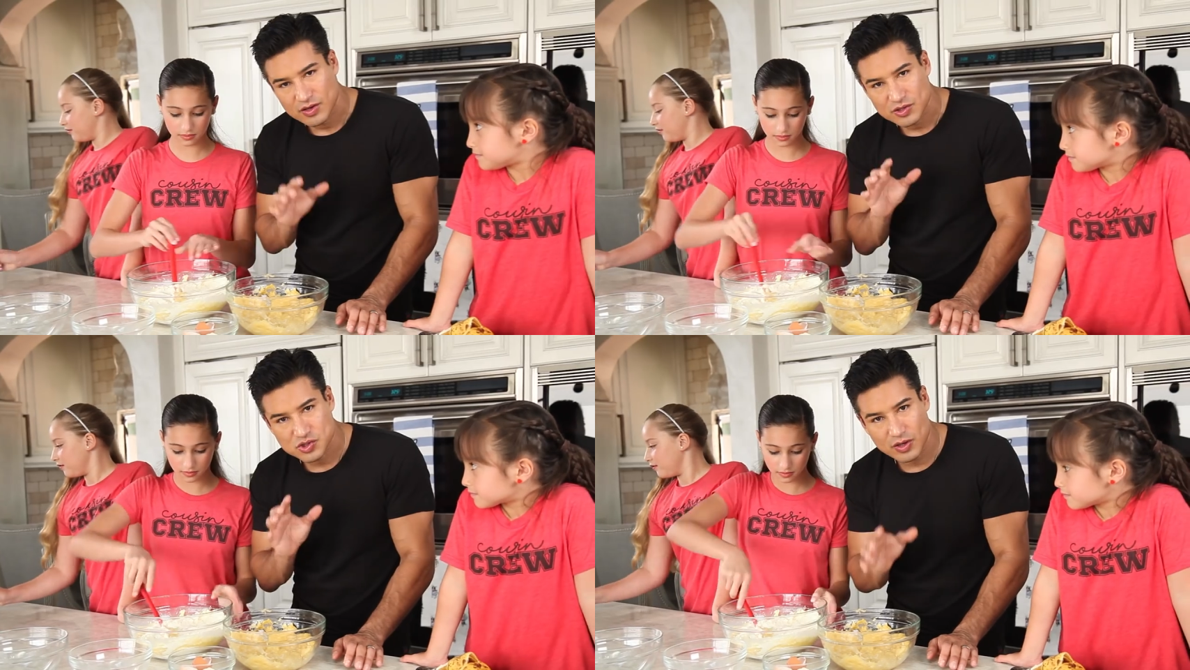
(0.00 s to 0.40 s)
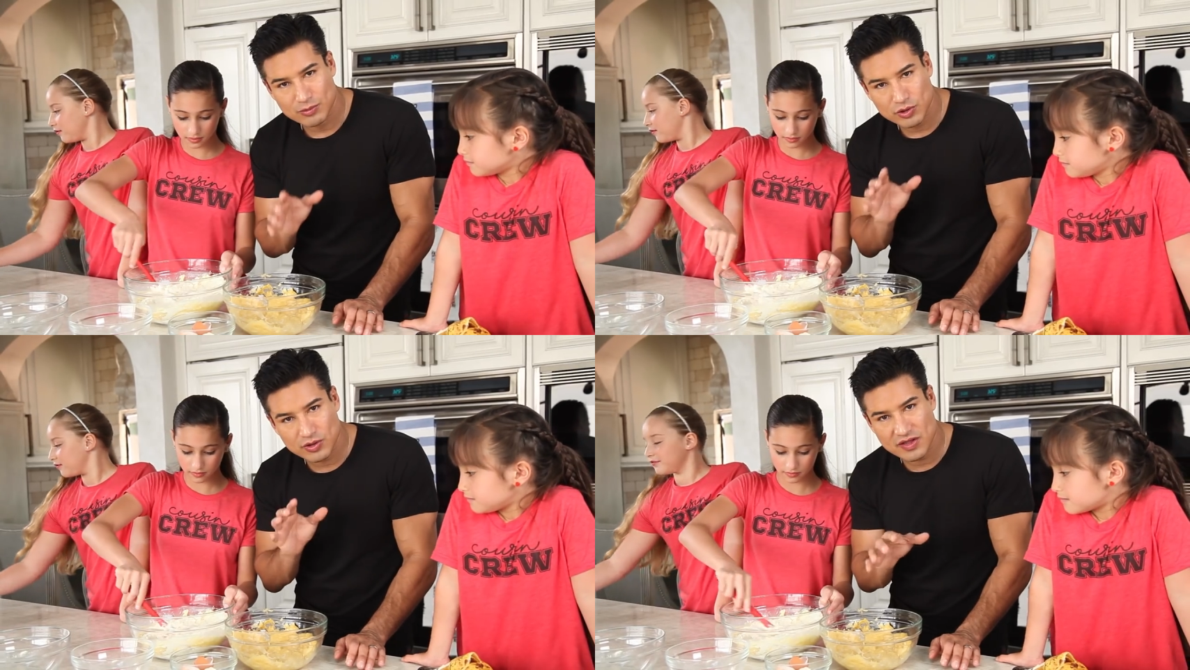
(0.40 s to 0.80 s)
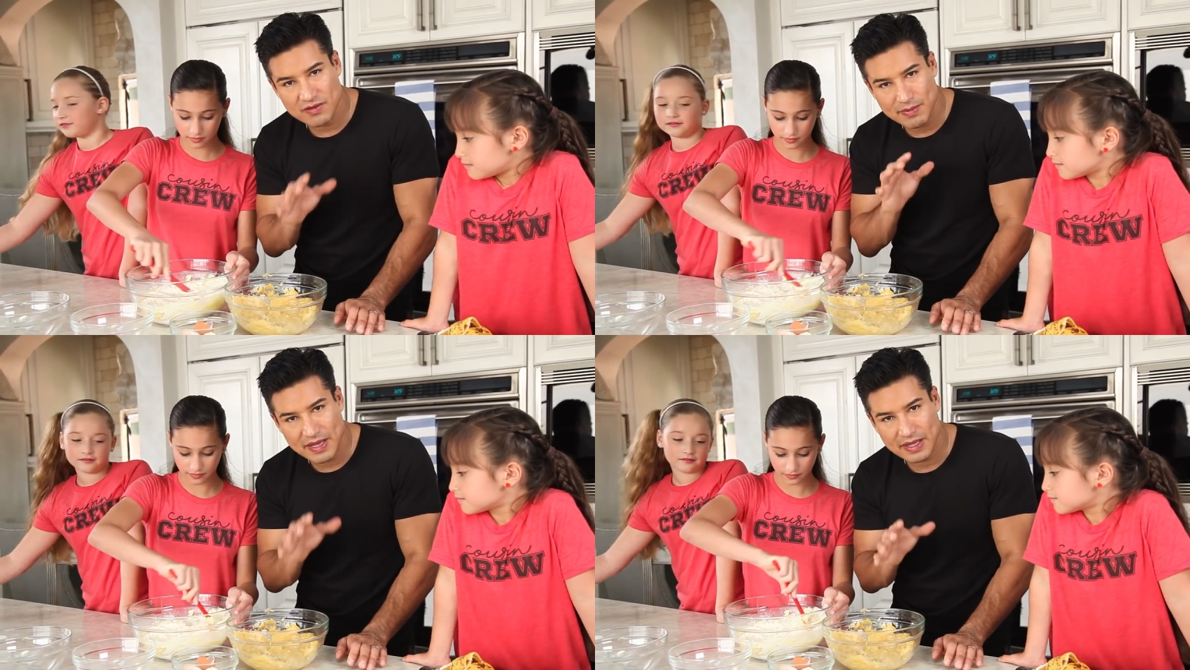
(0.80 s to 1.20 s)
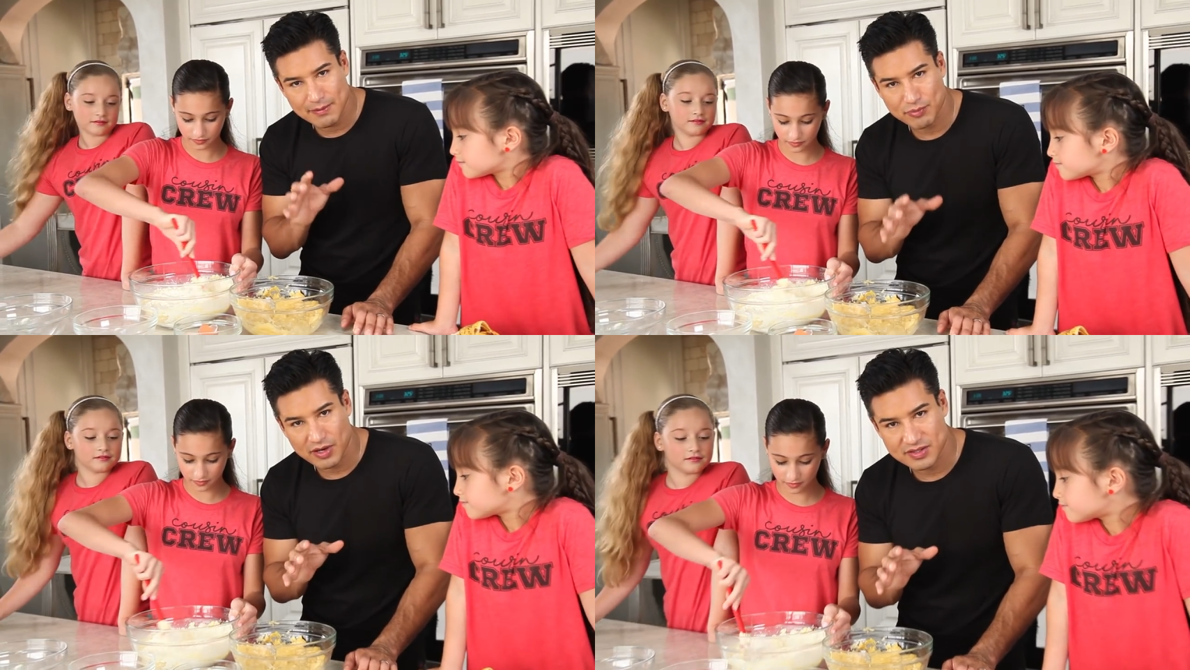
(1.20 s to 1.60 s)
Speaker 1: So I'm learning the baking
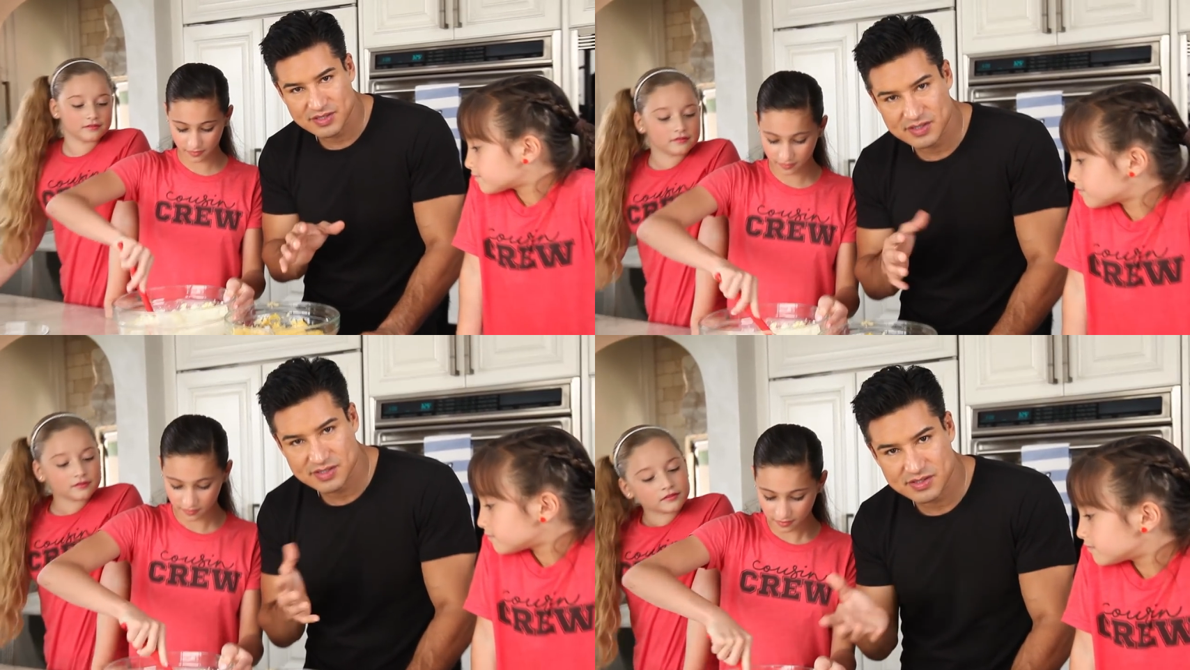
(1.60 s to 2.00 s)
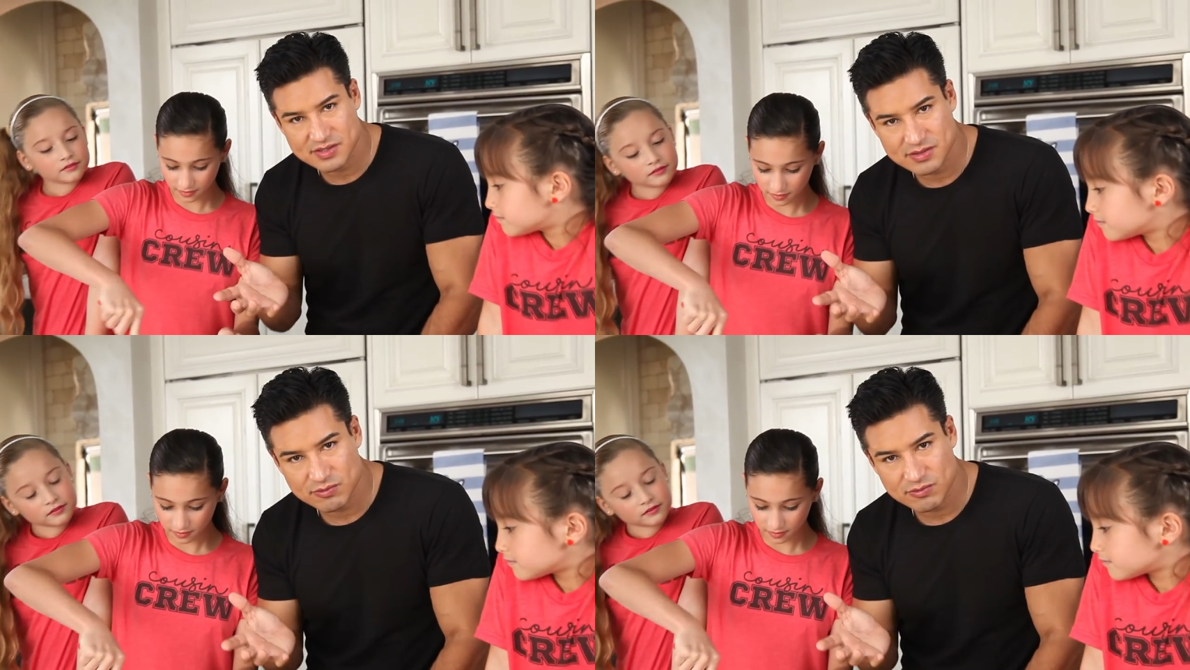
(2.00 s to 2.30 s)
process is